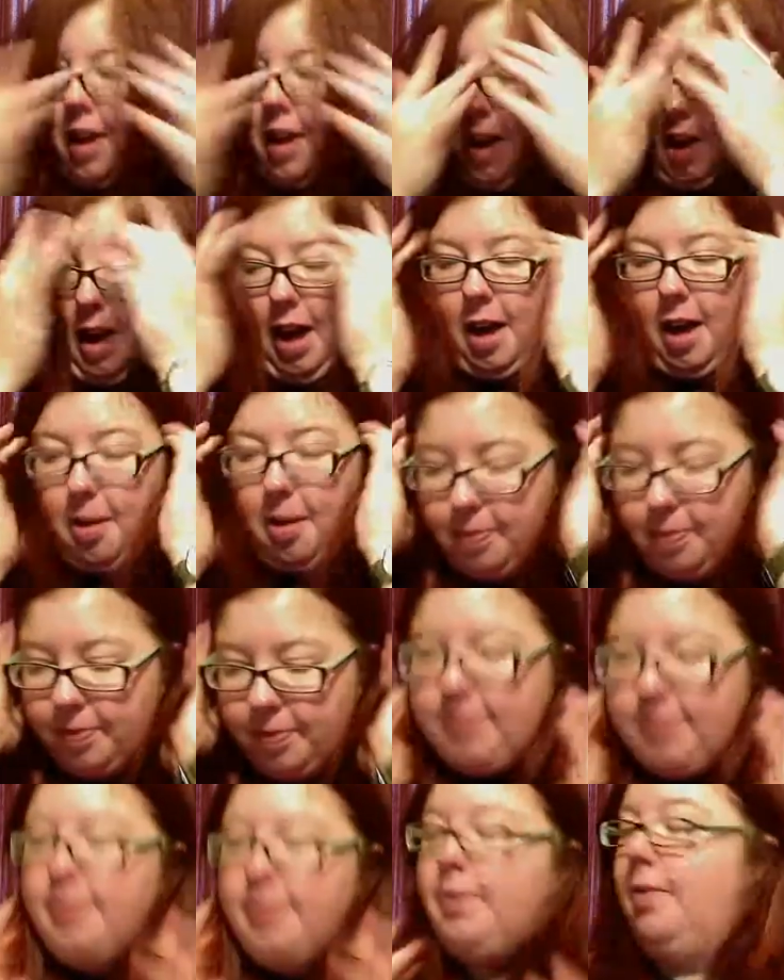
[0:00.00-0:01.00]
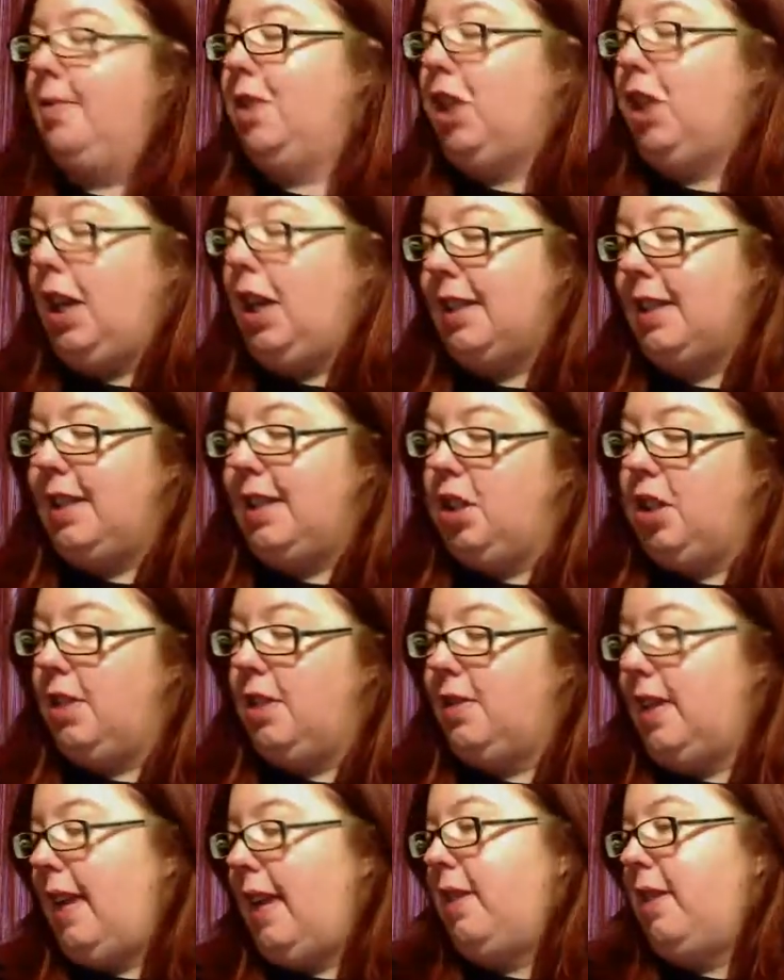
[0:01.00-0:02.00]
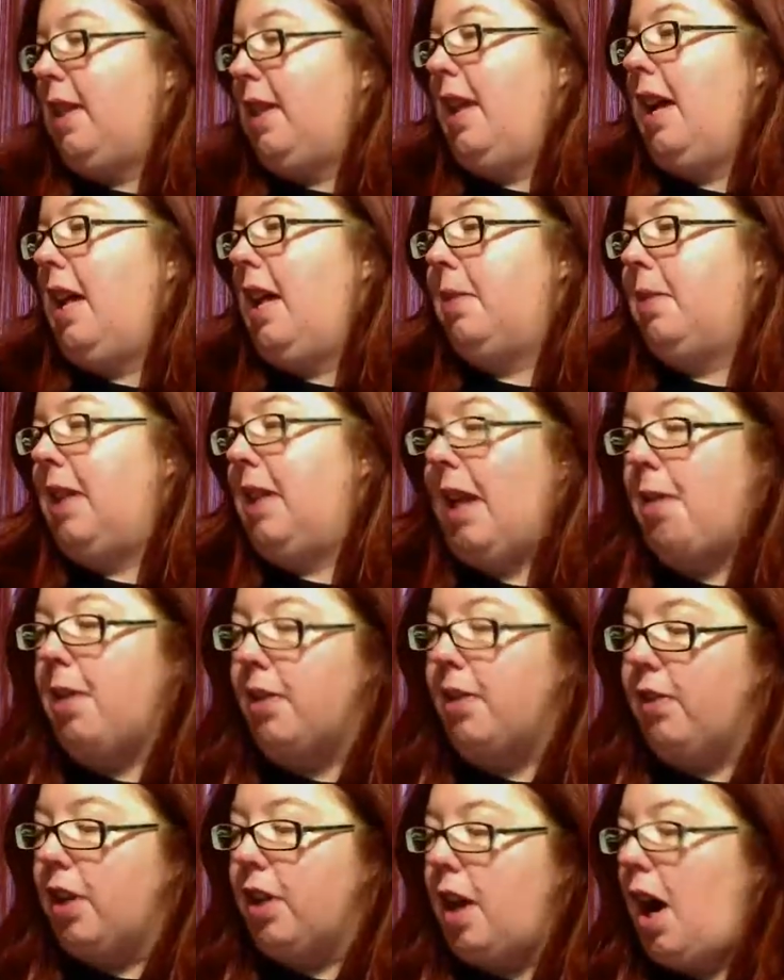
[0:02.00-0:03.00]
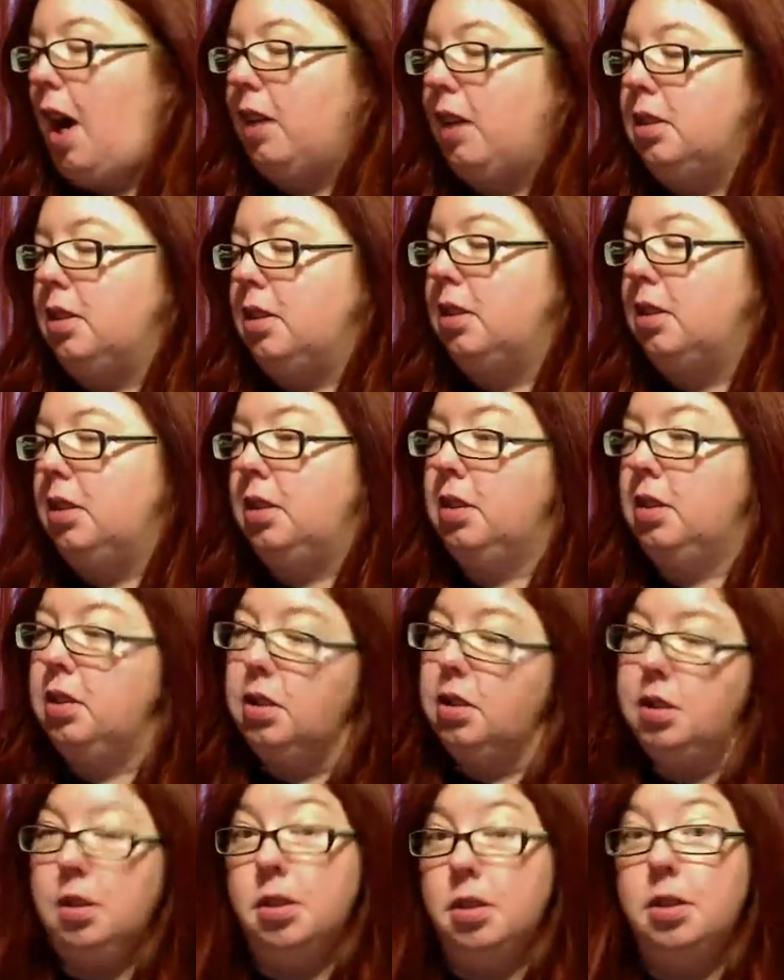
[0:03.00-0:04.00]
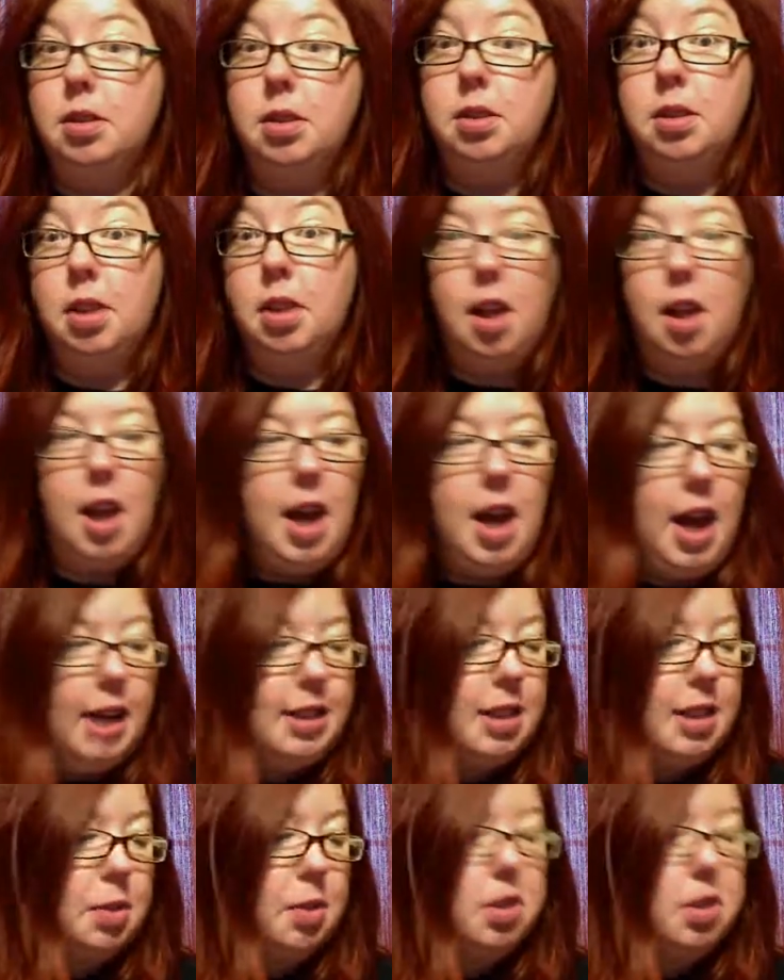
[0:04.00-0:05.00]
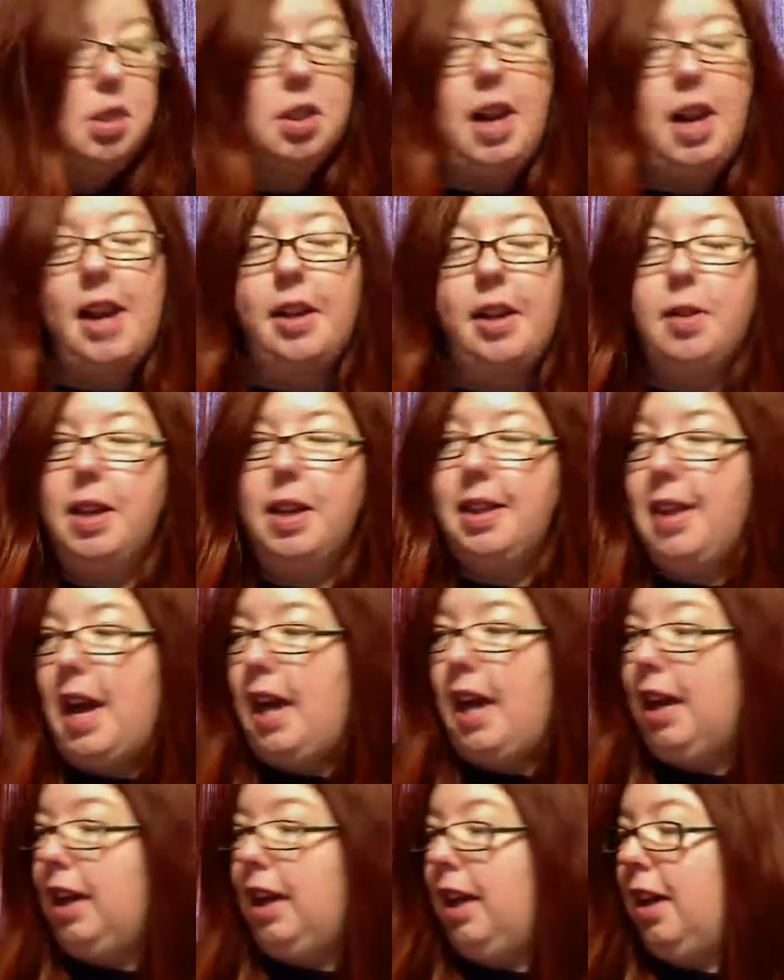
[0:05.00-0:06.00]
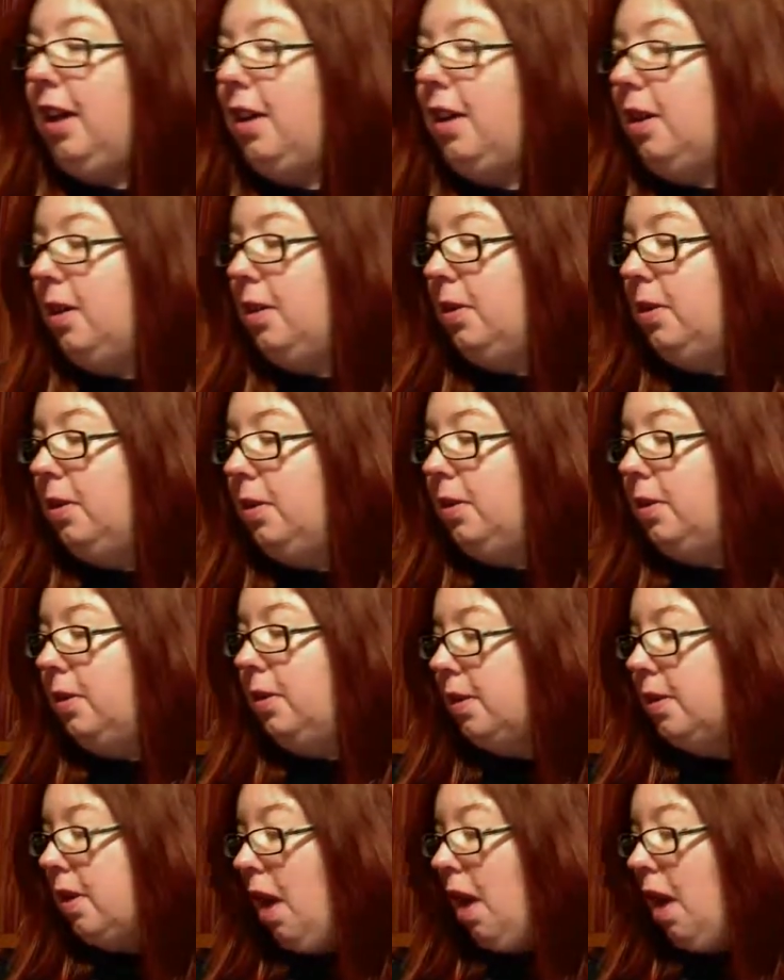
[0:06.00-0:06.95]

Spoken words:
review. Which I guess I should have saved to the end, but then I would have forgotten. It says we're still kind of doing thank yous.